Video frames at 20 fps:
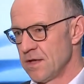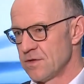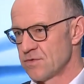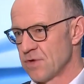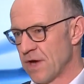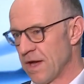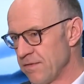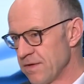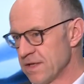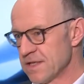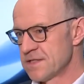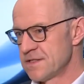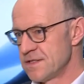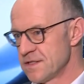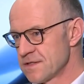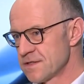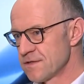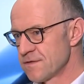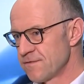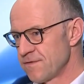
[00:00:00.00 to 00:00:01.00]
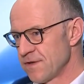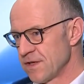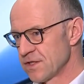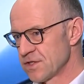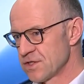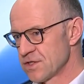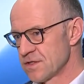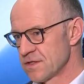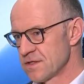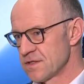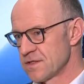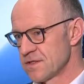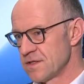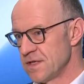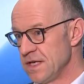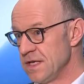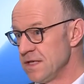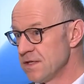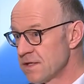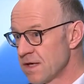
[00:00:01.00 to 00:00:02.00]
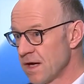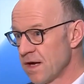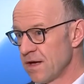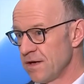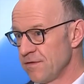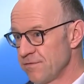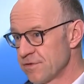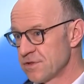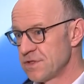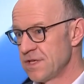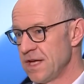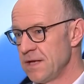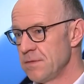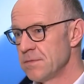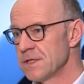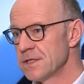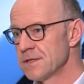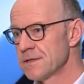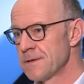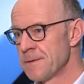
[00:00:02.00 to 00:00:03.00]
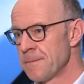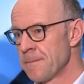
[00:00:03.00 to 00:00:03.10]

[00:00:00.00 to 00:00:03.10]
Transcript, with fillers: driving assistance functions, in-car infotainment,